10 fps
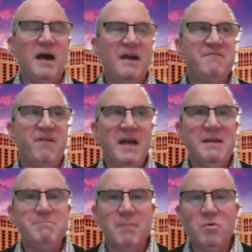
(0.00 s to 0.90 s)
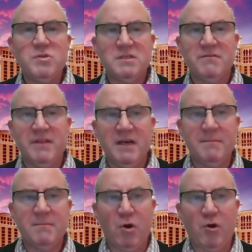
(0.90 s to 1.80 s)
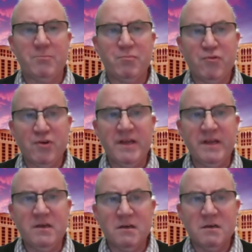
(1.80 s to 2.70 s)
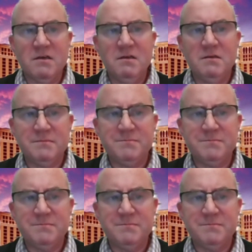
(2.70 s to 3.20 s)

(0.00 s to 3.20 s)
I find most of them are pretty good.